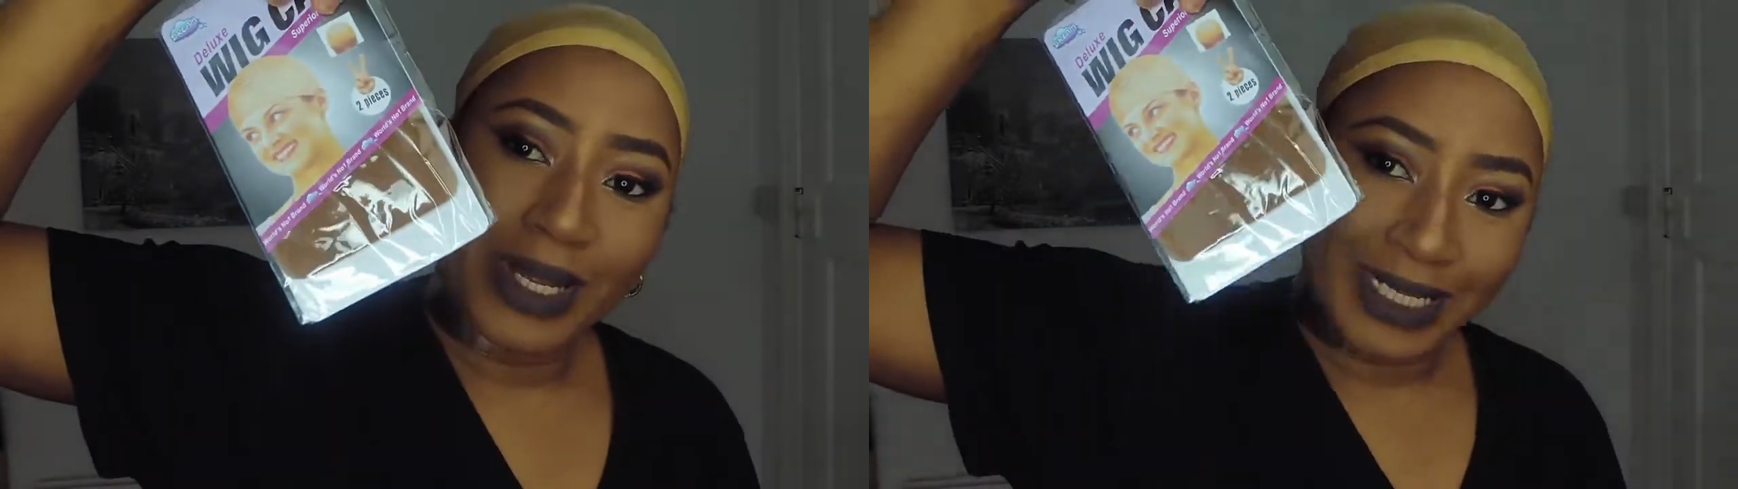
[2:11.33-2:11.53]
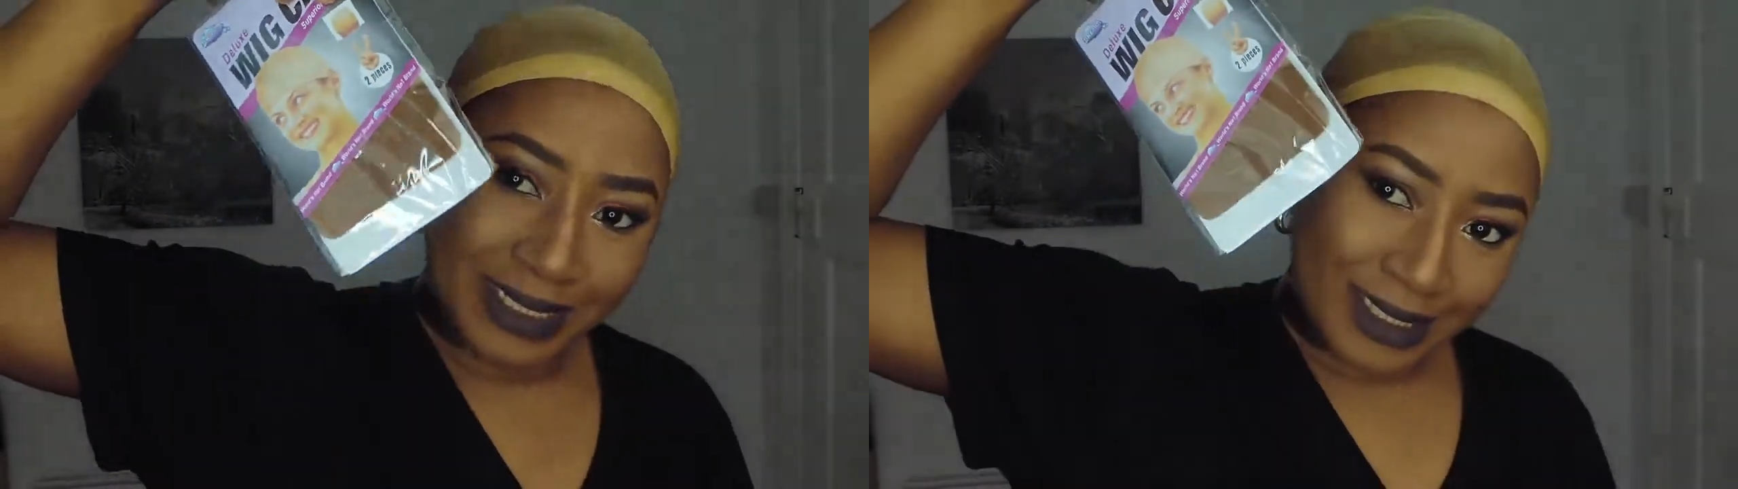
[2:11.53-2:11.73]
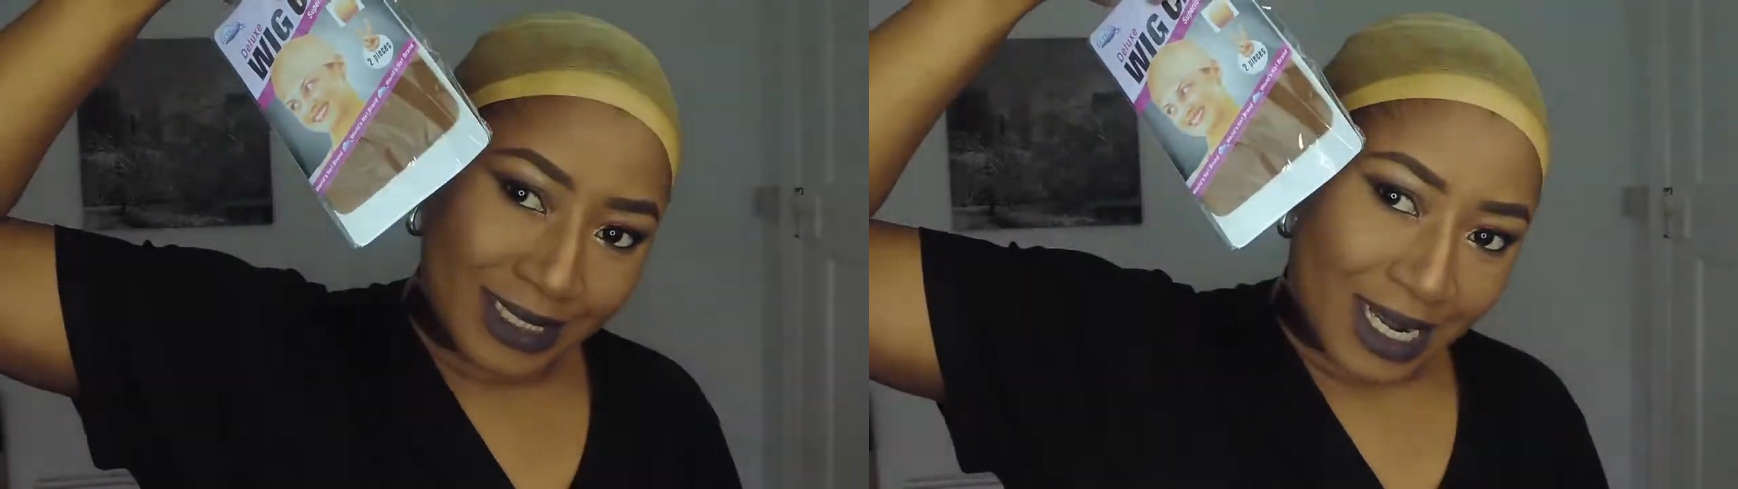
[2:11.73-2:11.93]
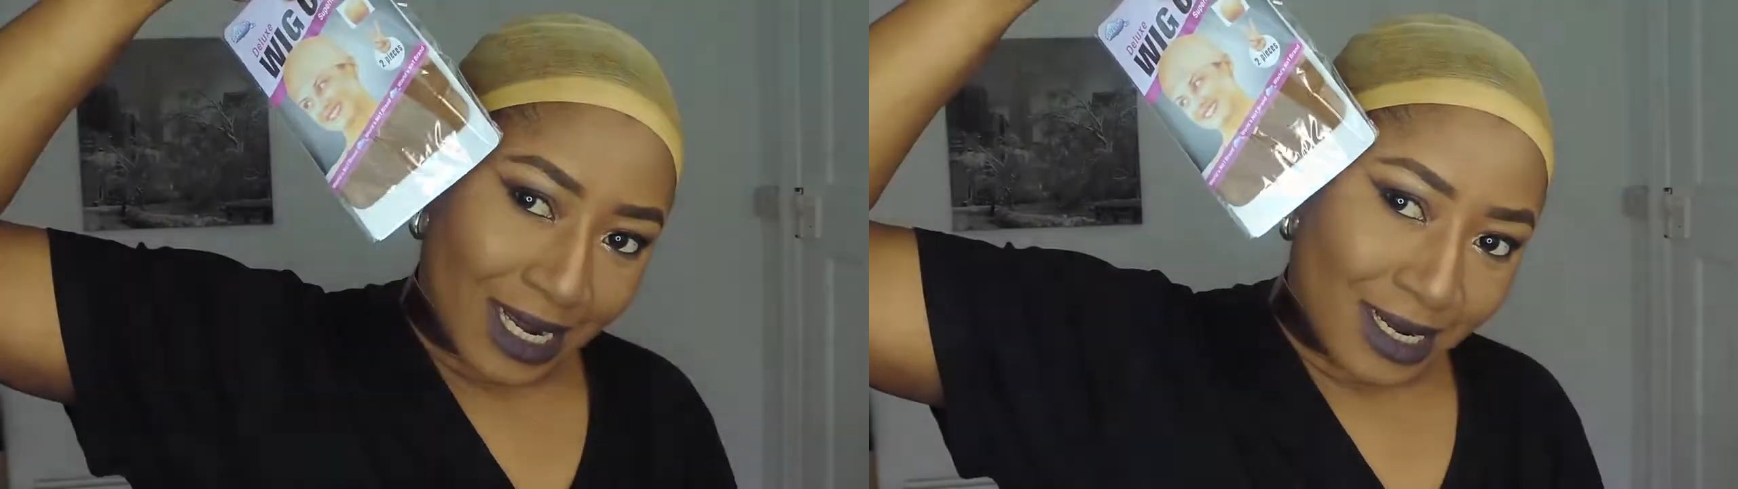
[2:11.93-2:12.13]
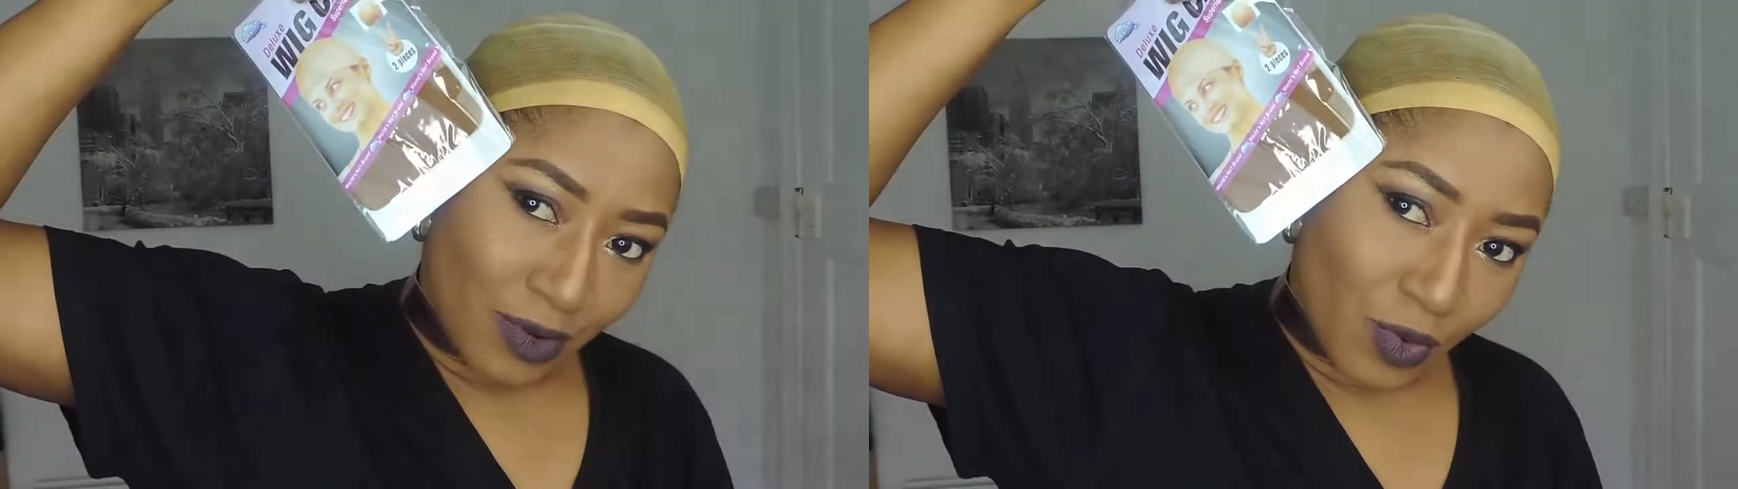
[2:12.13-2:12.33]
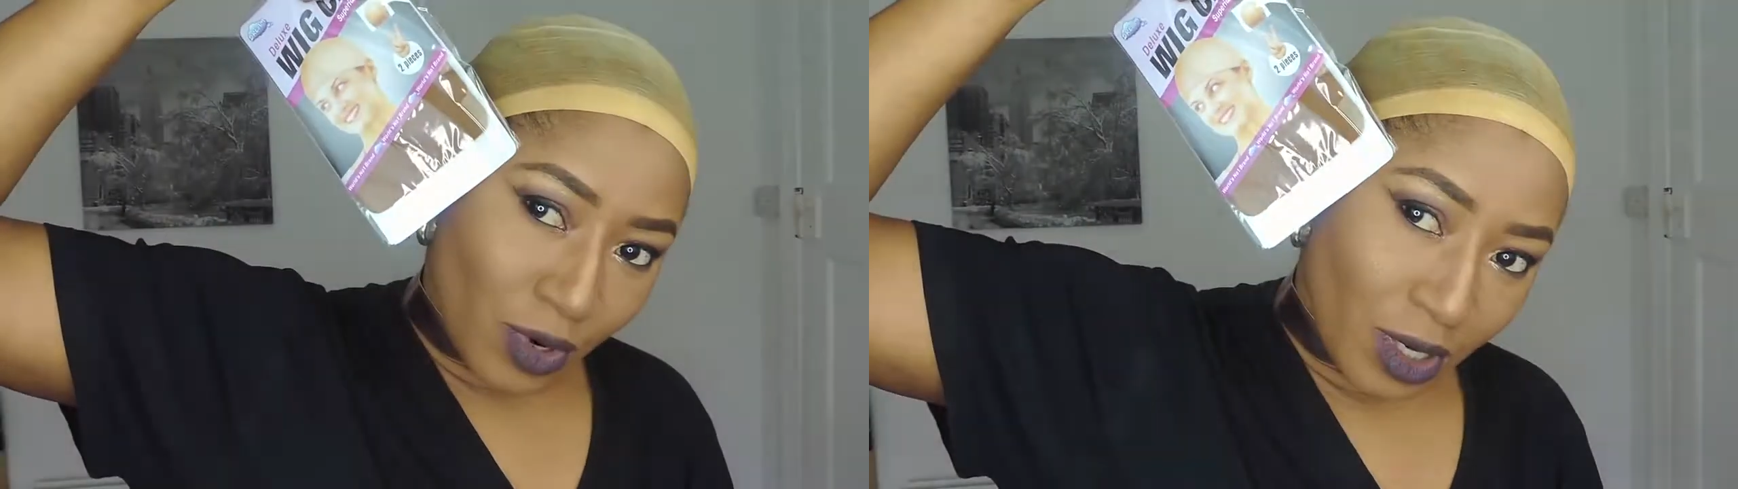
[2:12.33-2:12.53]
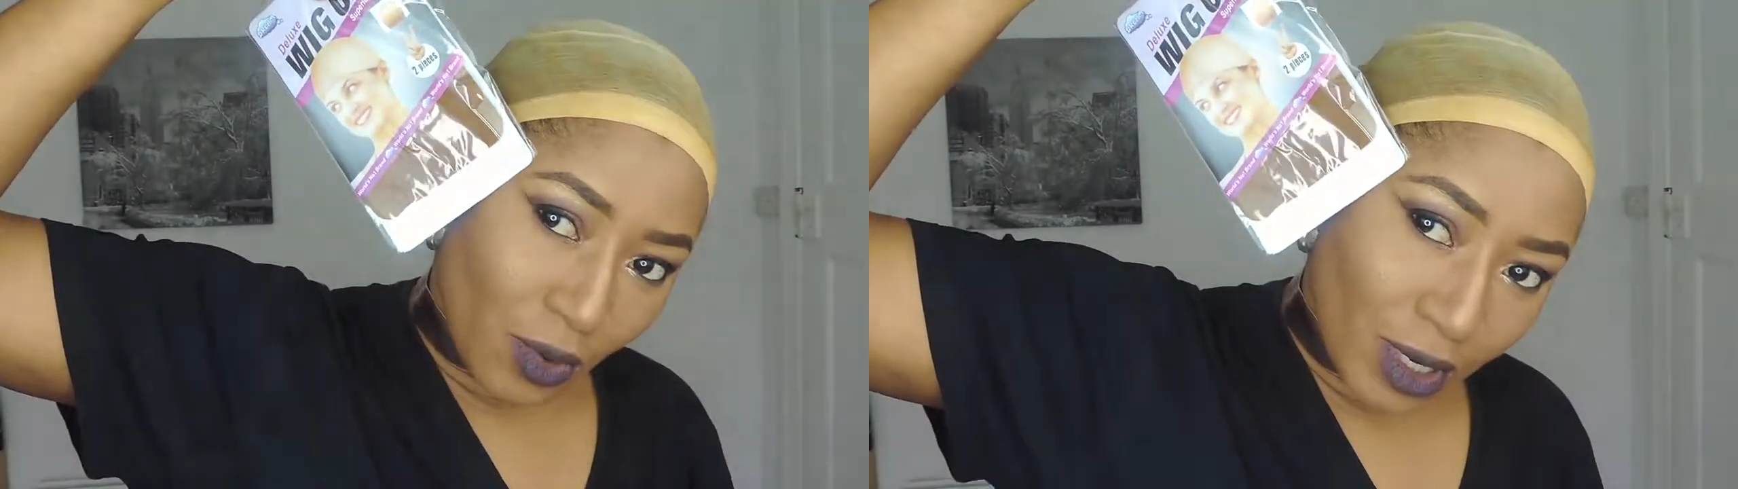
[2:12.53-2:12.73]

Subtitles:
is darker than what the